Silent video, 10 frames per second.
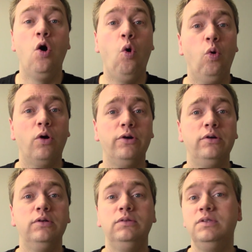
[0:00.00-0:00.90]

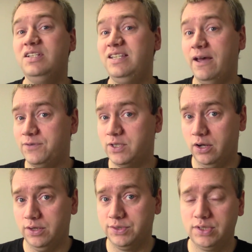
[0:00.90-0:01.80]
or Death
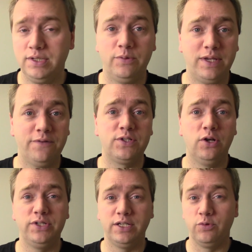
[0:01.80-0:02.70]
Skulls. Now, Death
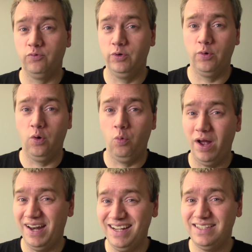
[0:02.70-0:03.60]
Skulls, you get to reroll
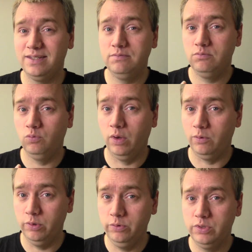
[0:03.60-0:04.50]
1 hit,
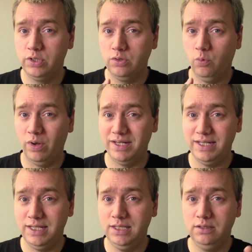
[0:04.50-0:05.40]
1 wound, 1
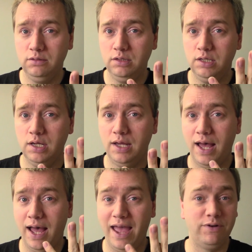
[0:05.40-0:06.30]
D,
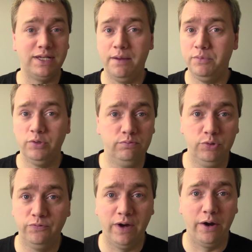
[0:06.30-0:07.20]
every time
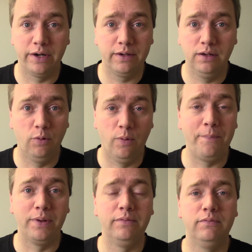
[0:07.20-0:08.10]
you fire a
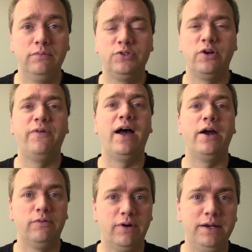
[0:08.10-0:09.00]
weapon, or sorry,
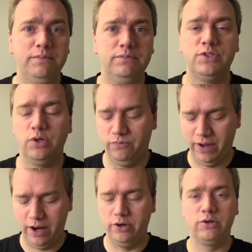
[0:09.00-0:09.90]
fire, right? So
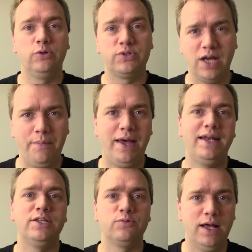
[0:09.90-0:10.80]
fire, close
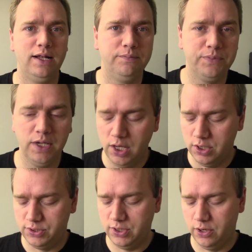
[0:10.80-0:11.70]
combat as well.
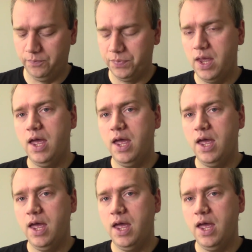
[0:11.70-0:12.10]
So